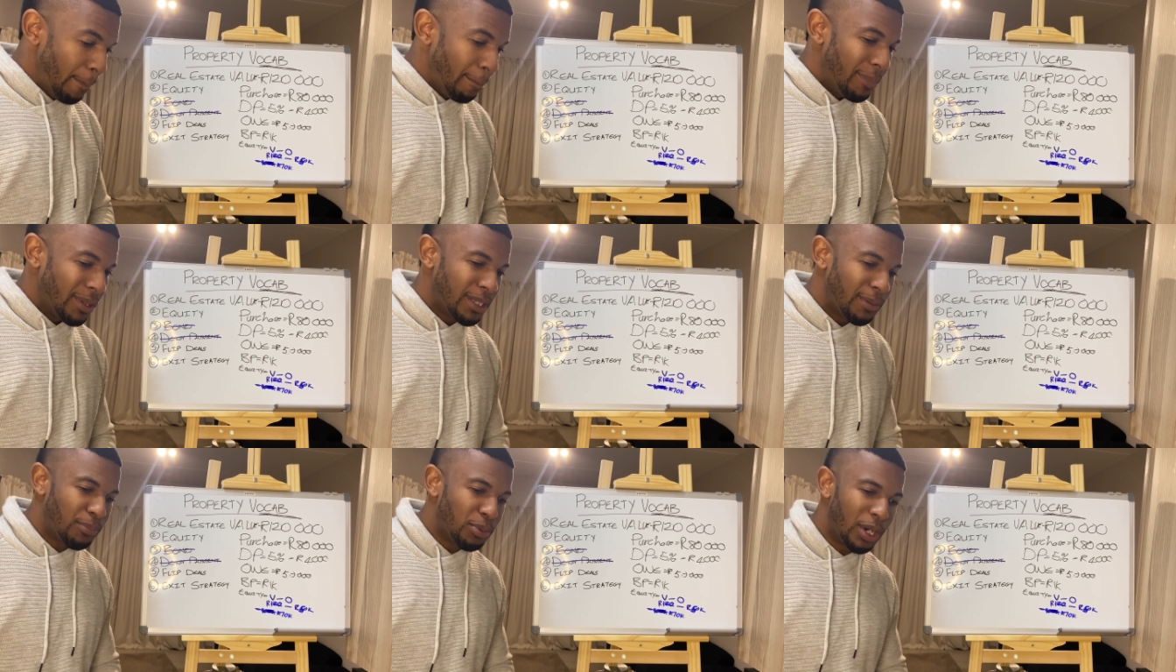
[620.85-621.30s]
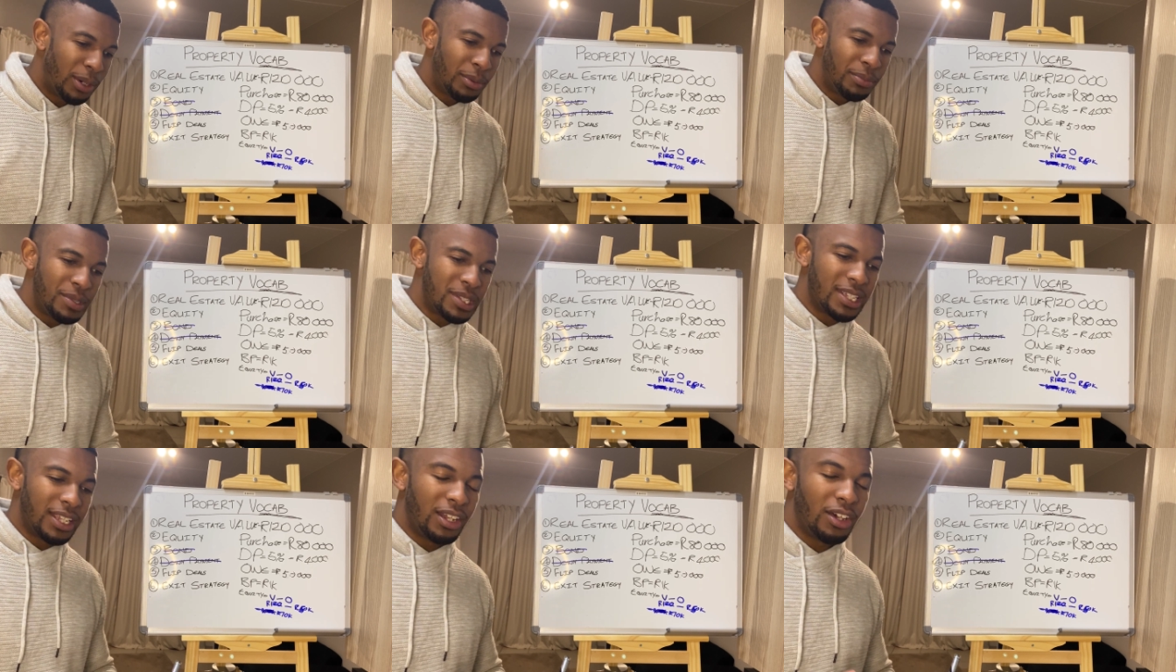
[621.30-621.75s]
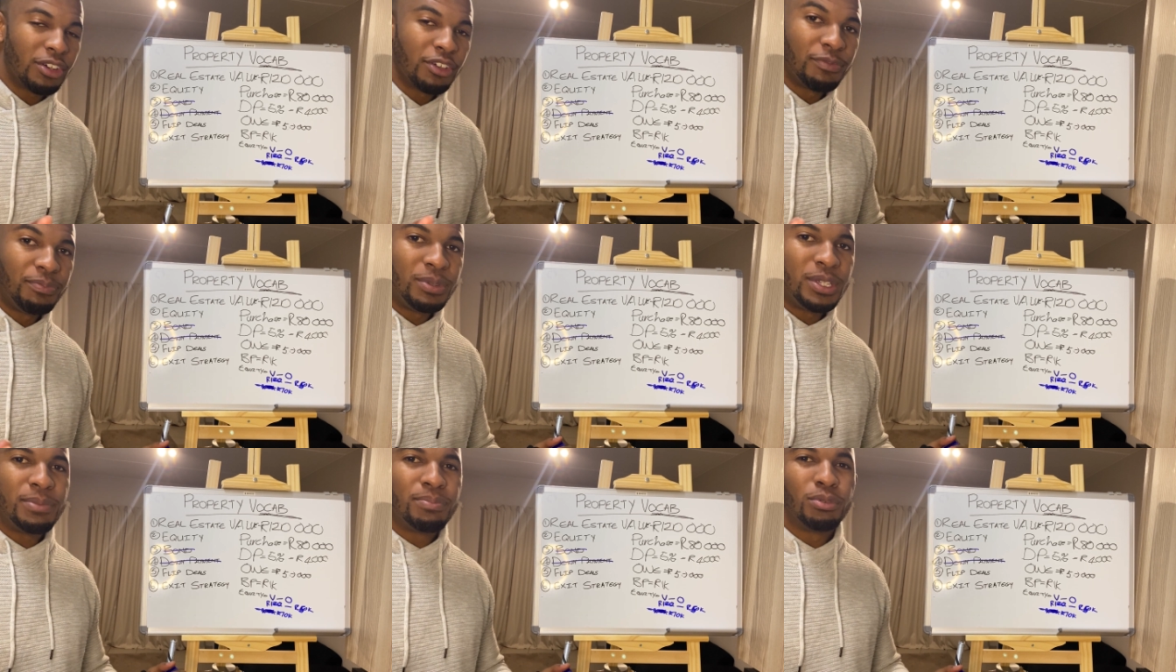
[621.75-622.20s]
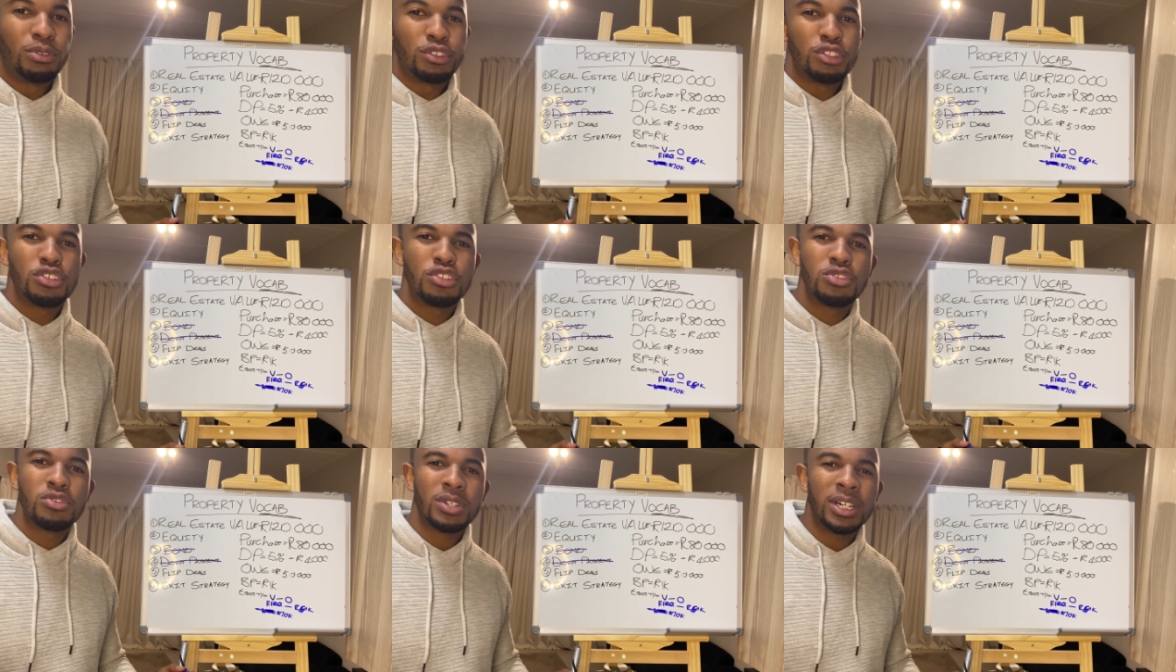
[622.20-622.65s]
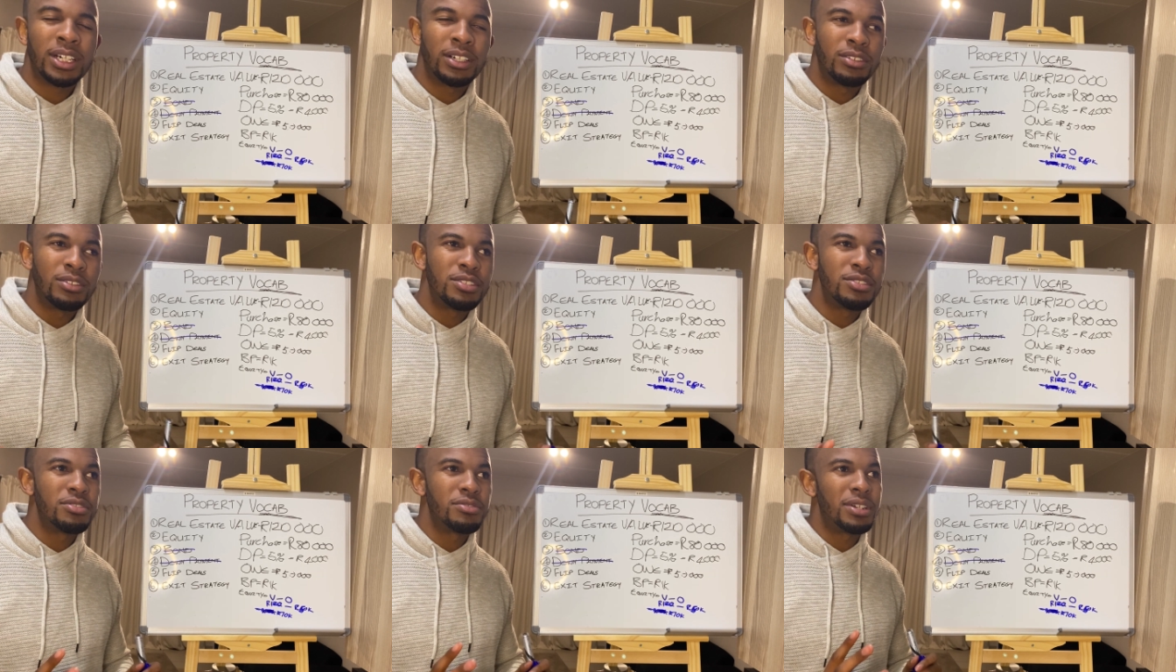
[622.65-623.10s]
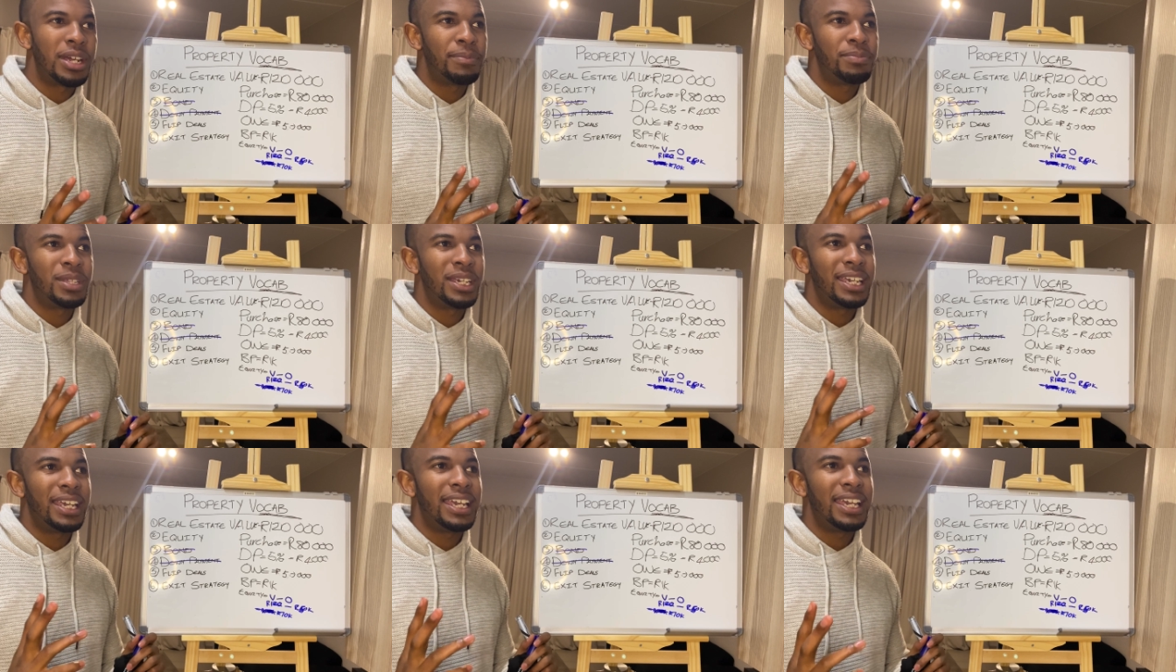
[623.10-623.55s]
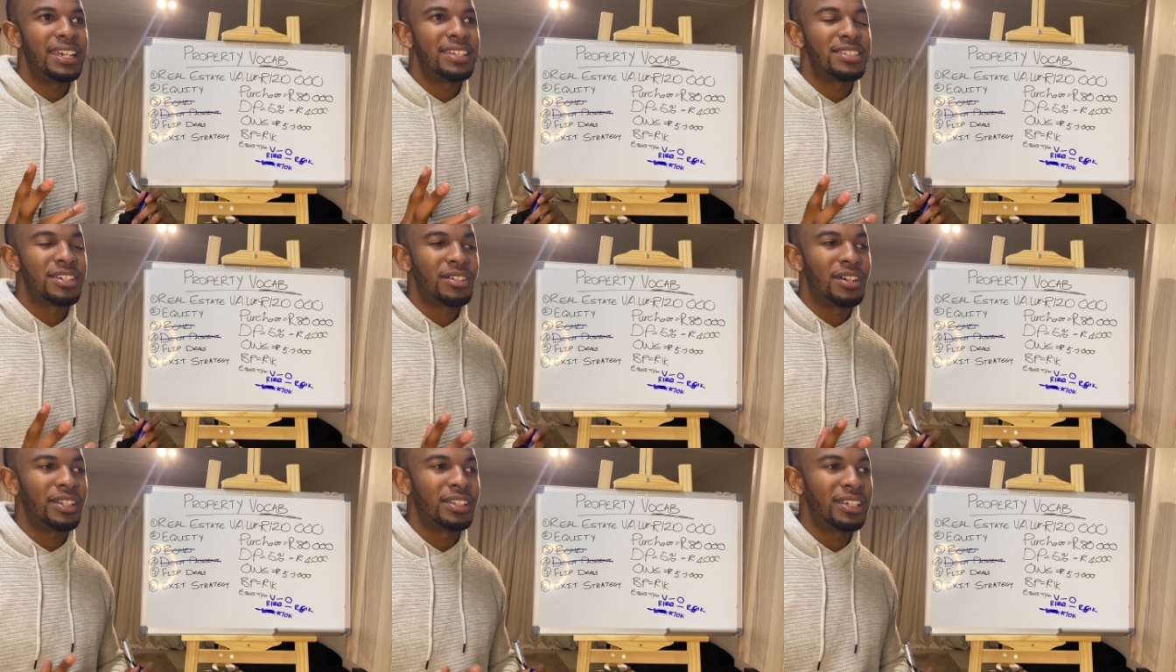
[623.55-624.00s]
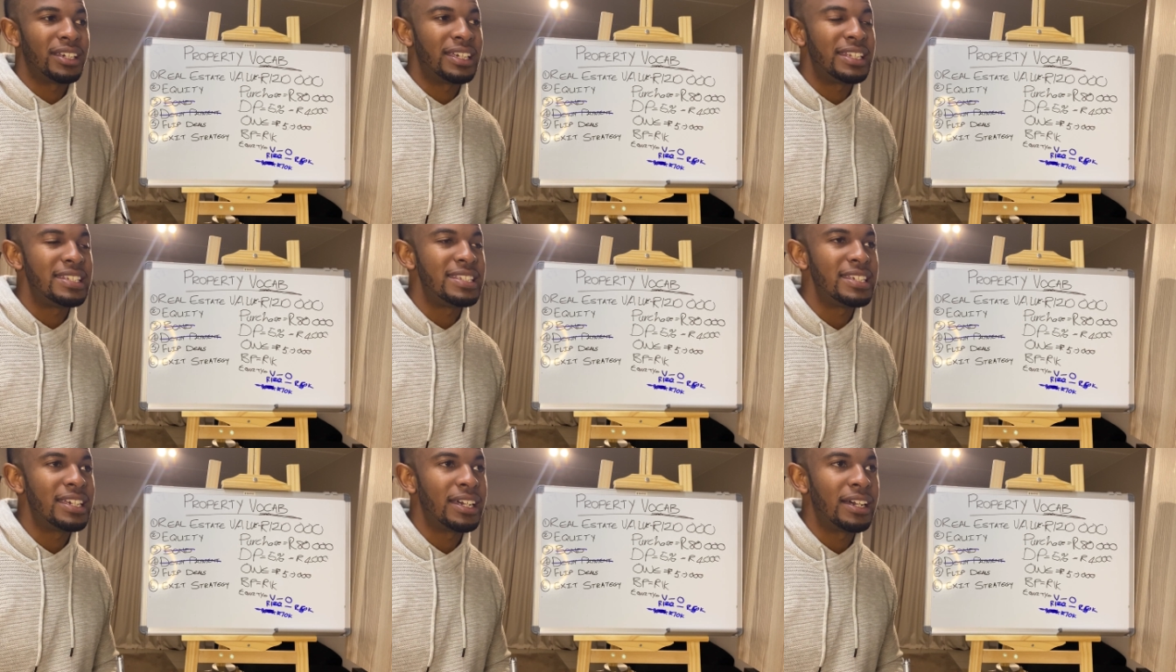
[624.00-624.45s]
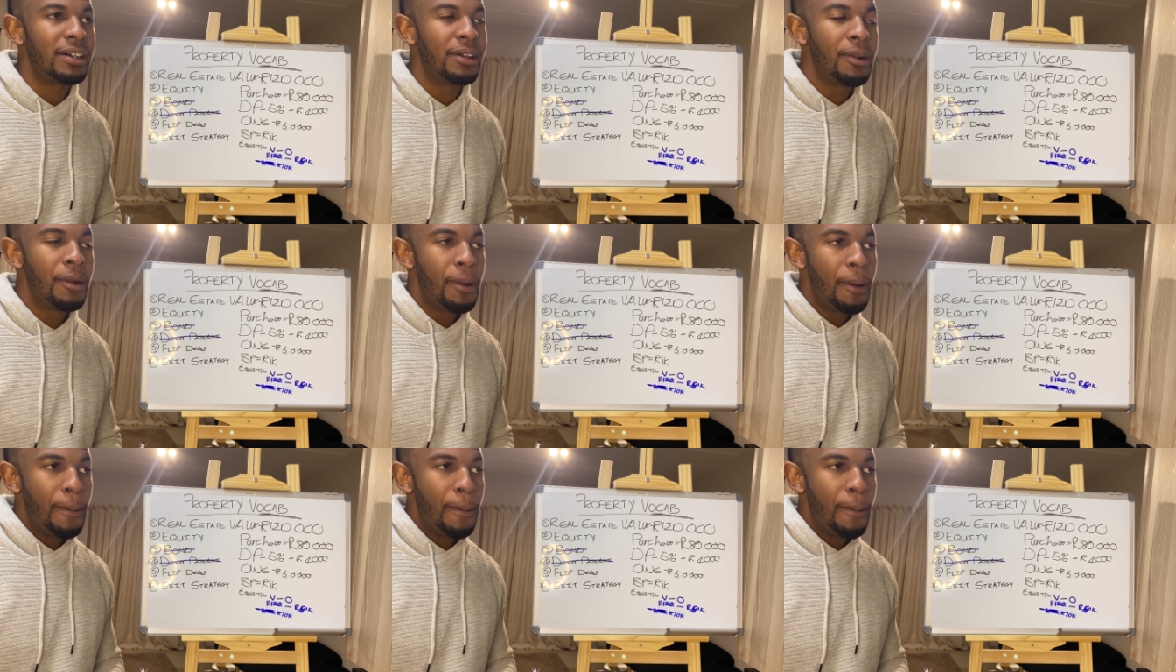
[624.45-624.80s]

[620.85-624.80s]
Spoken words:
But the problem is a lot of people struggle to wrap their heads around the idea